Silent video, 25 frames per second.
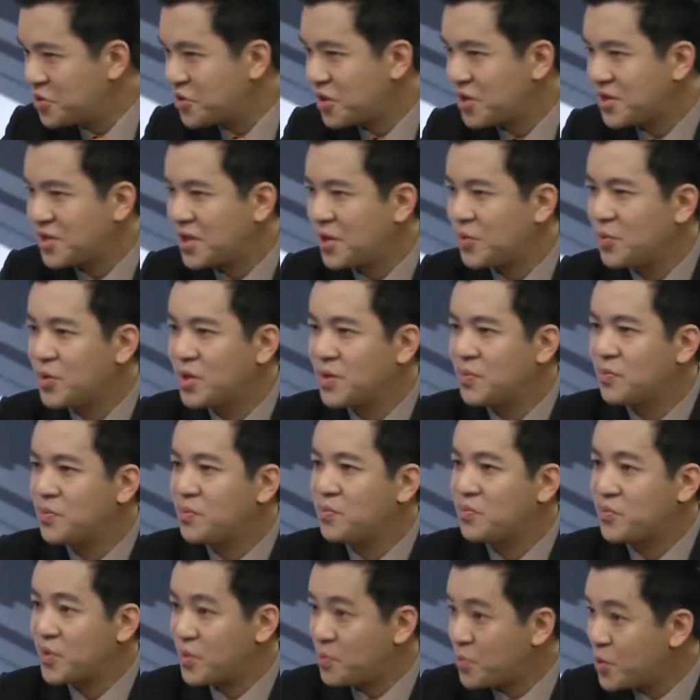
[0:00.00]
stressed that word
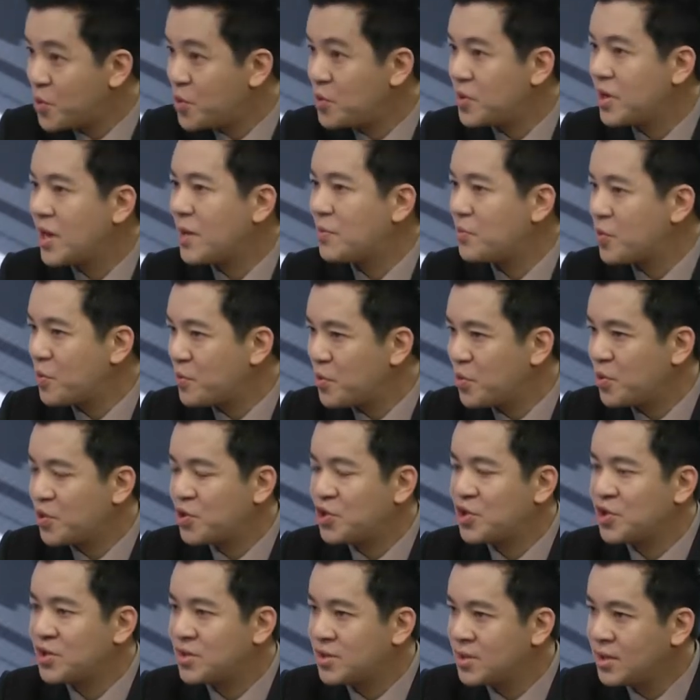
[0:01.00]
promote and
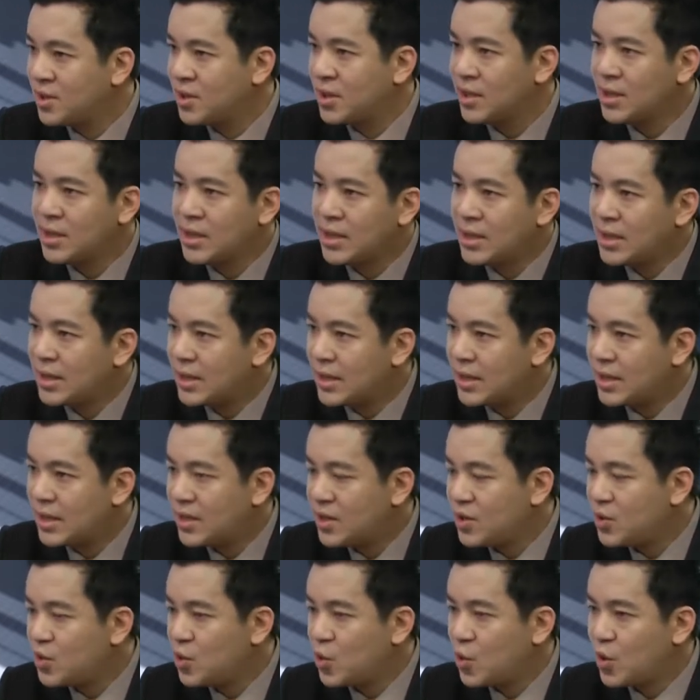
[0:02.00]
promotion
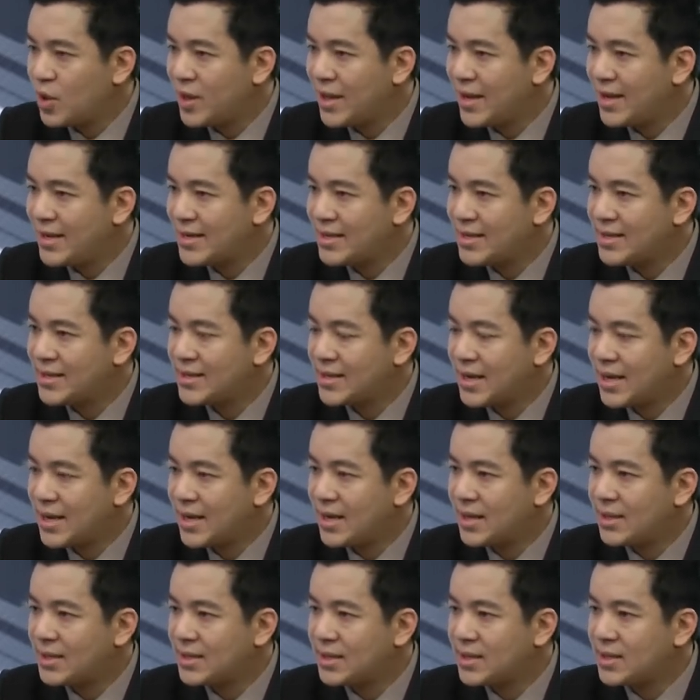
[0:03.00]
in your latest
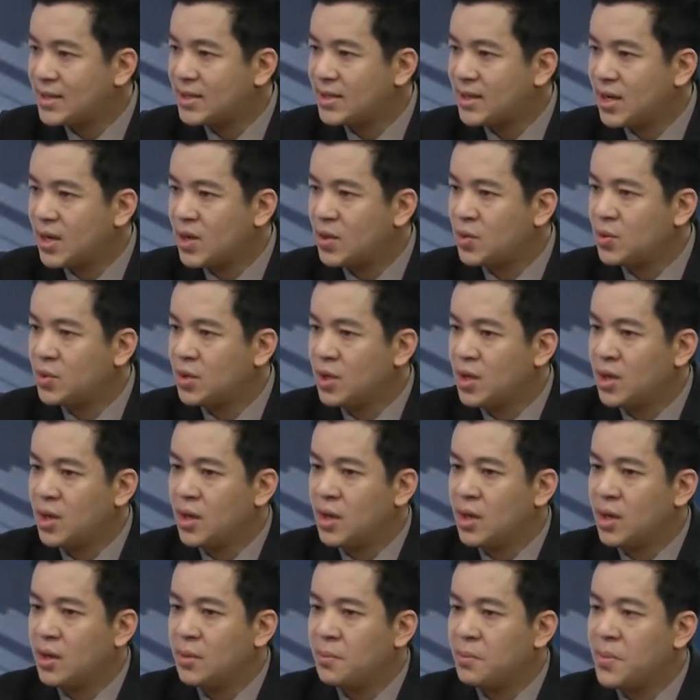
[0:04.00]
answer. Now,
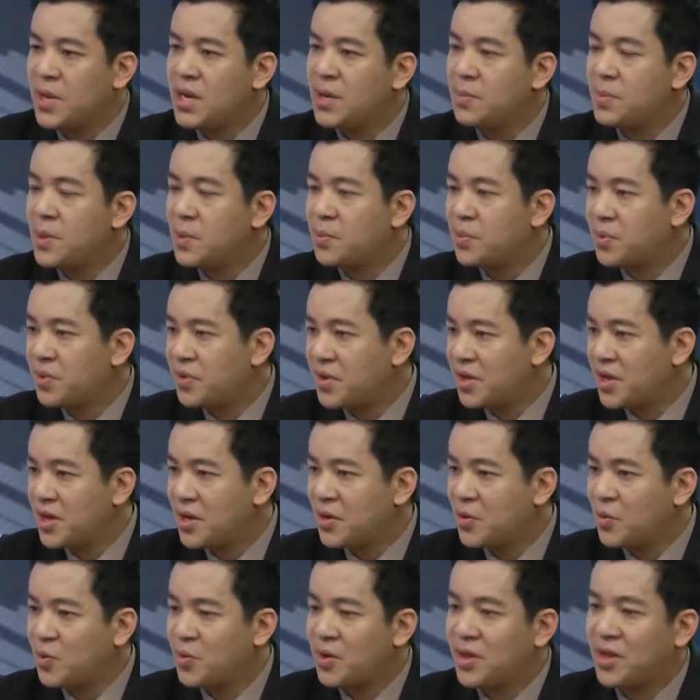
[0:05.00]
many people
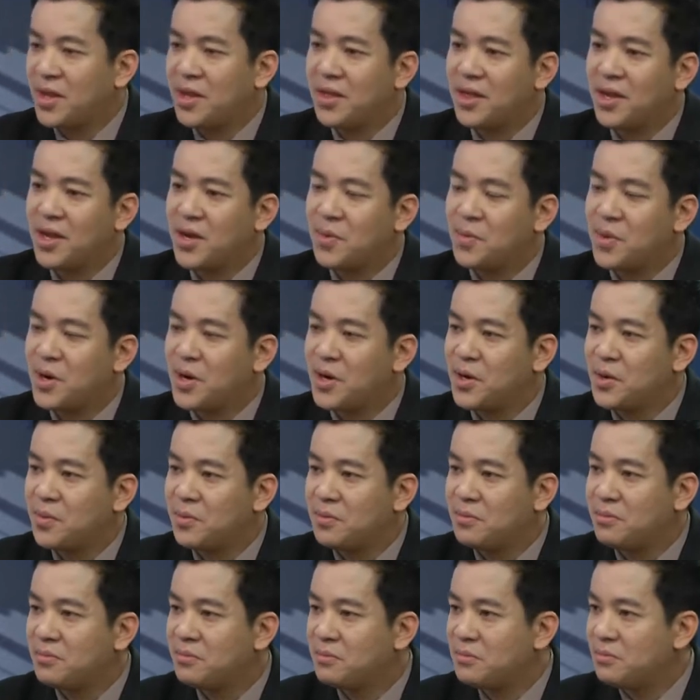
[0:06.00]
think when they think about
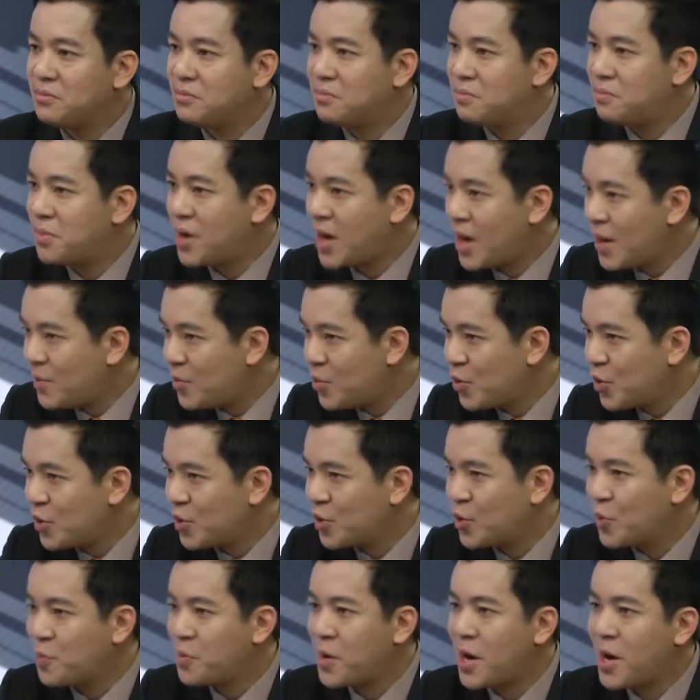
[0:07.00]
palm
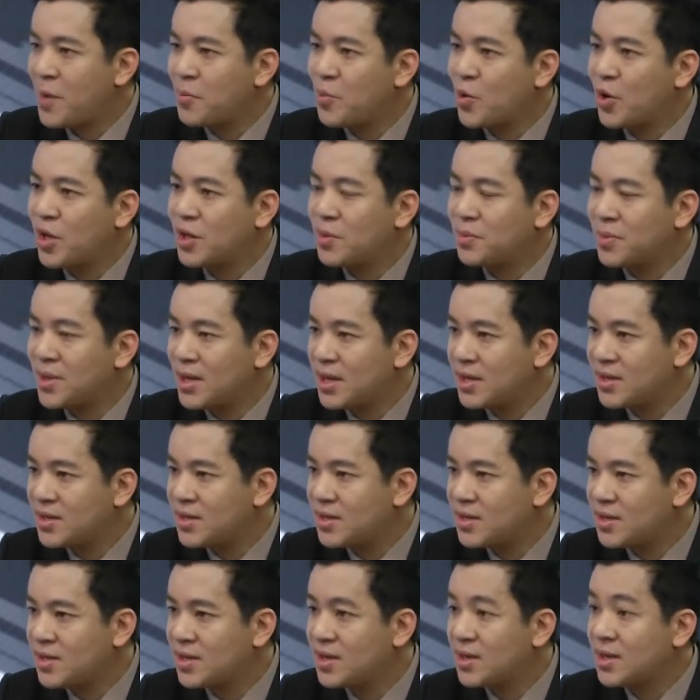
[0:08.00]
oil or palm oil in
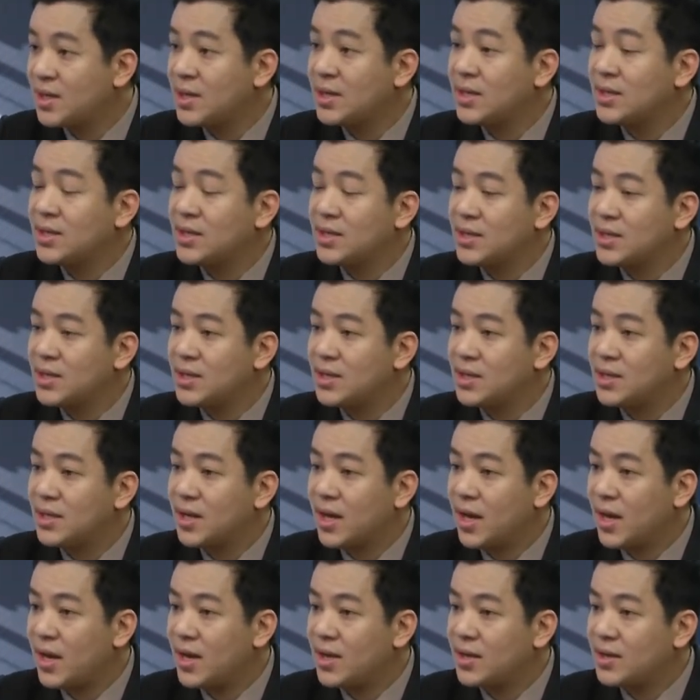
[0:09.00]
Malaysia, it is
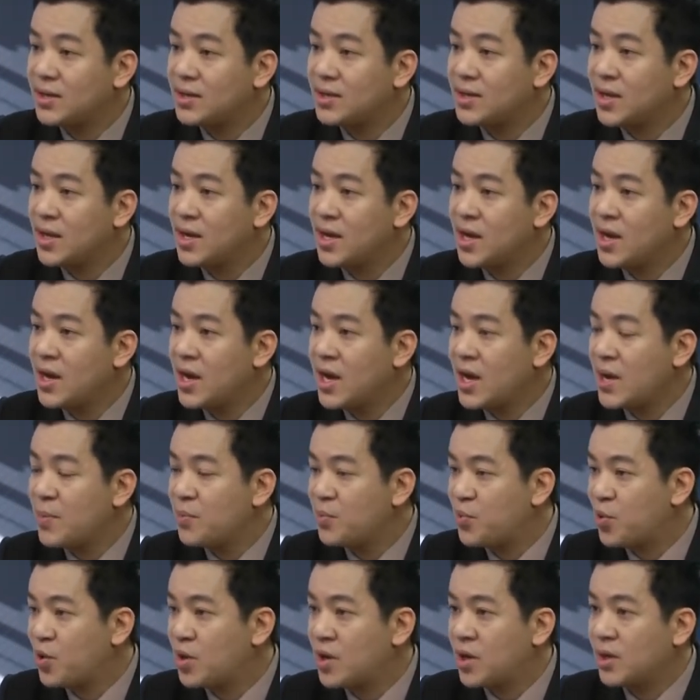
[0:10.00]
seen as a
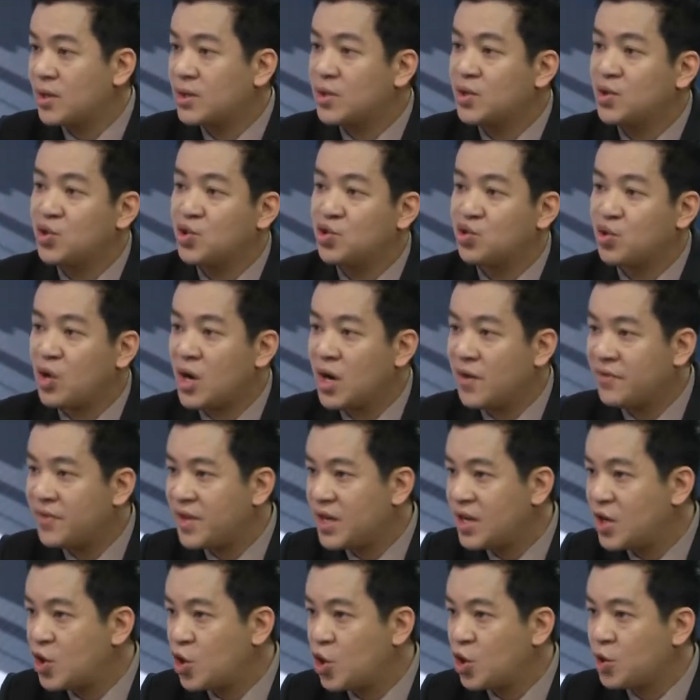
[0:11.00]
product to drive
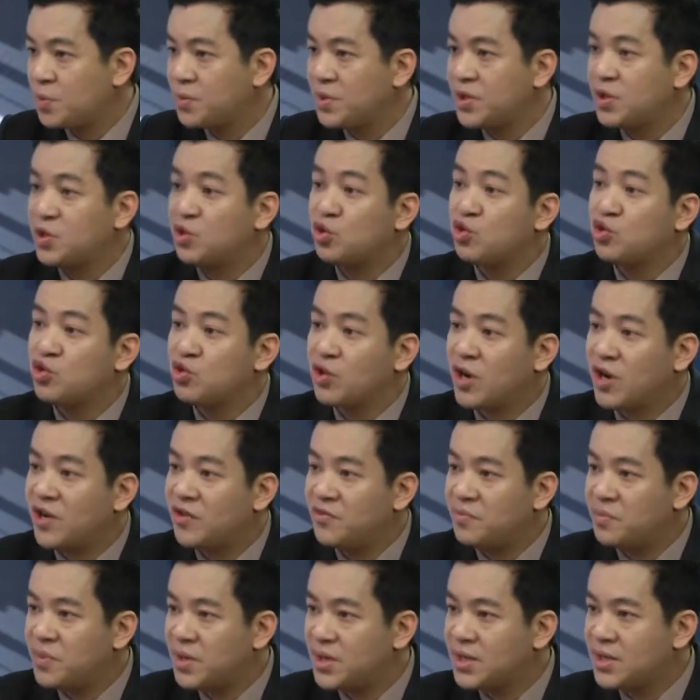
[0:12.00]
the economy, to
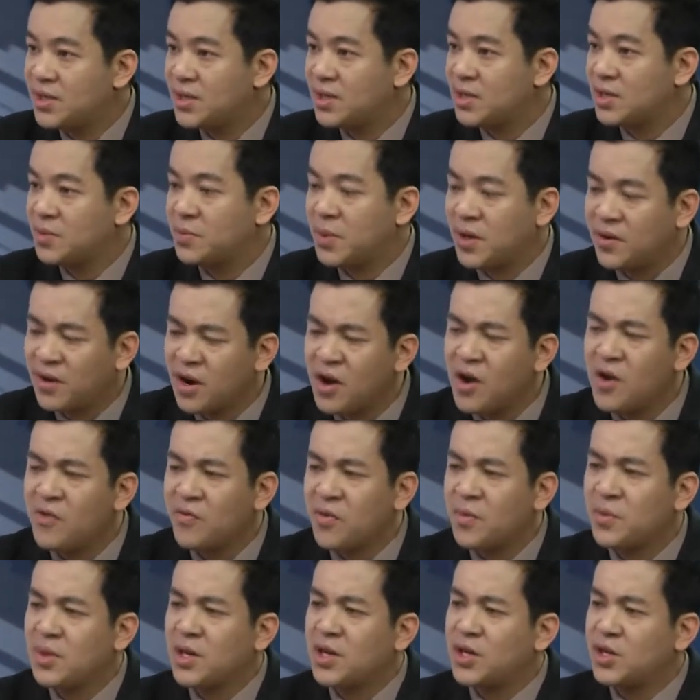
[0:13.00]
drive business. But
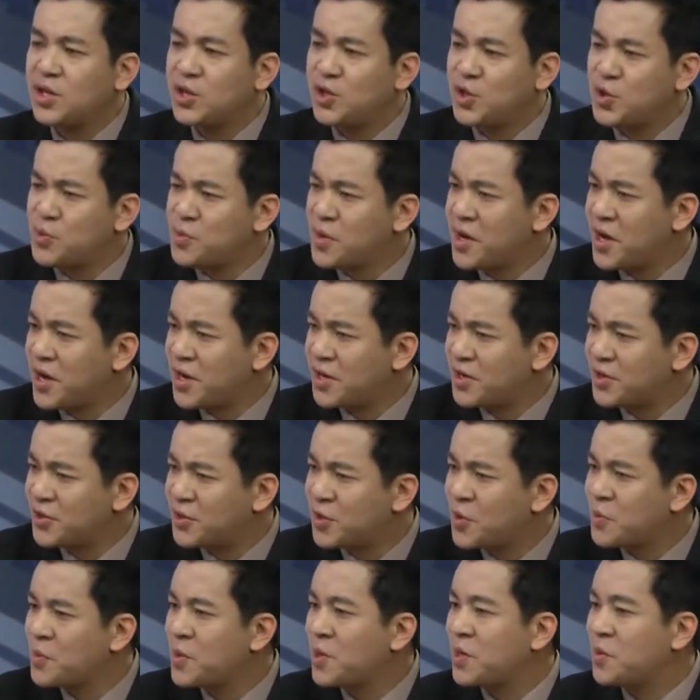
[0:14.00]
from the consumer angle,
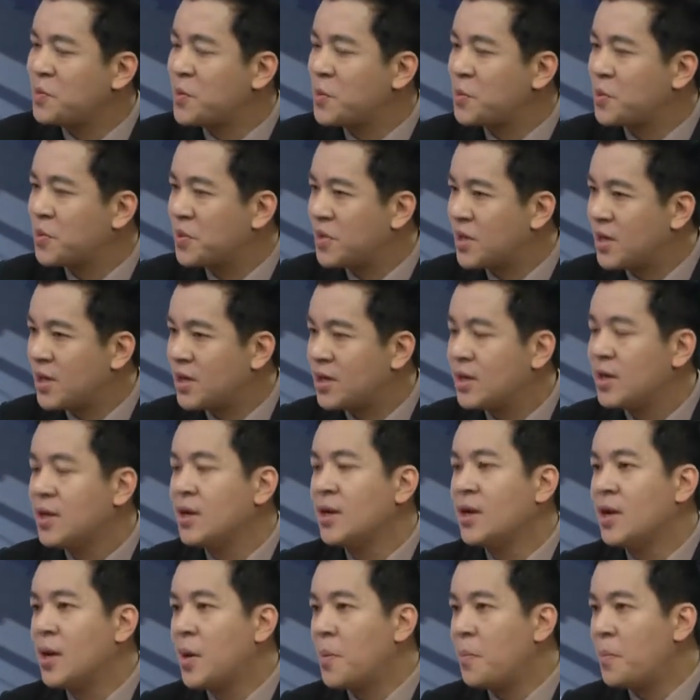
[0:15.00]
not many people yeah. think
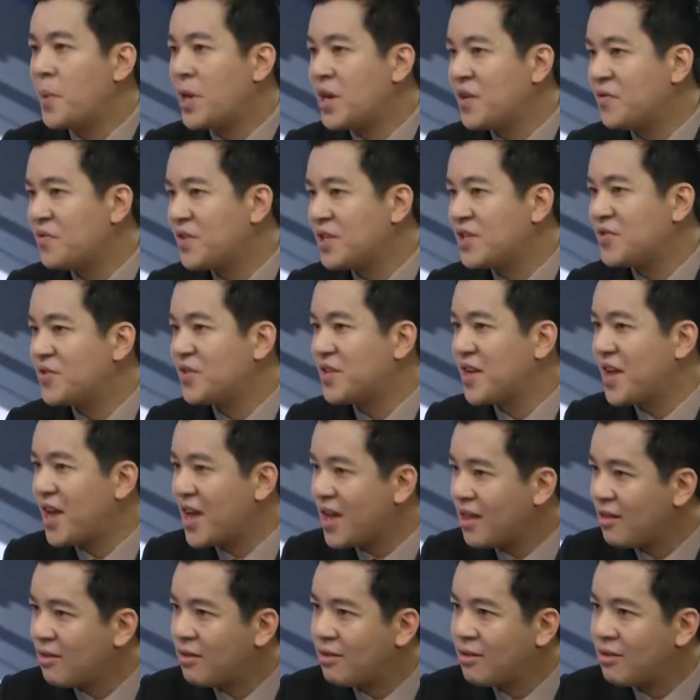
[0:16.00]
benefits for the
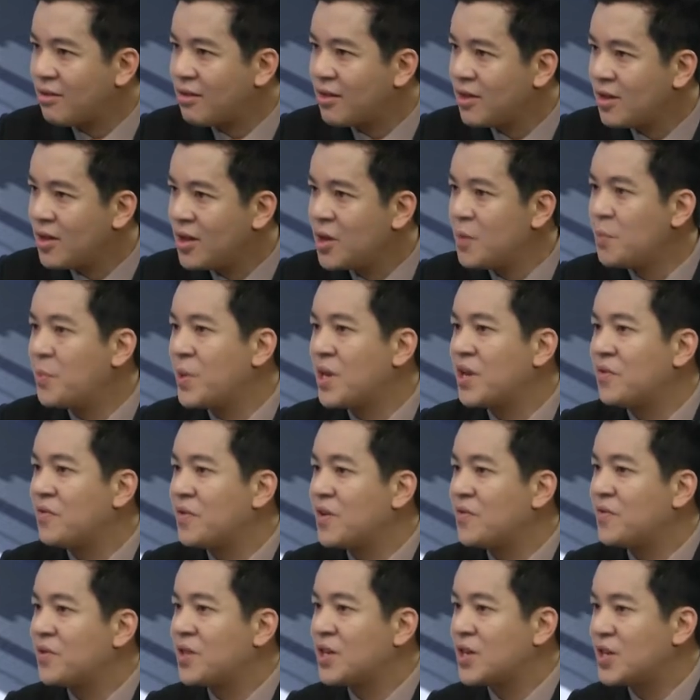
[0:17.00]
health,
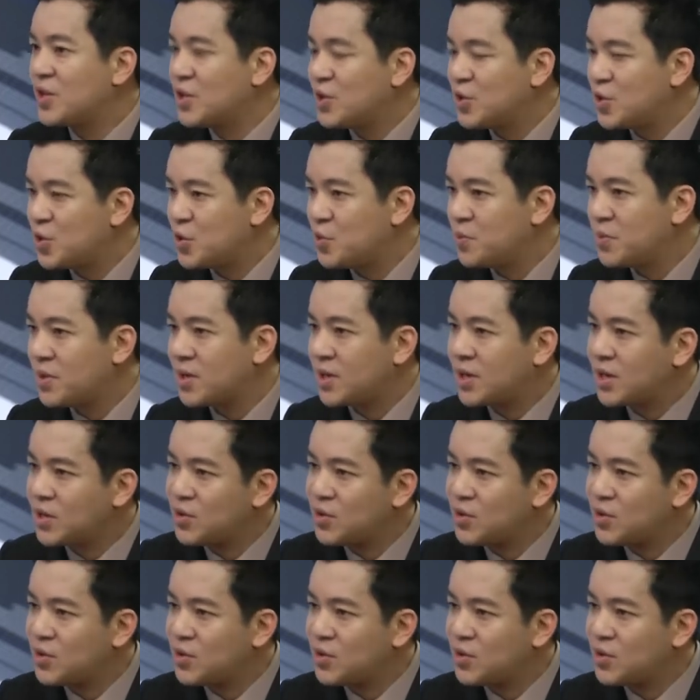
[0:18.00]
benefit for the consumer.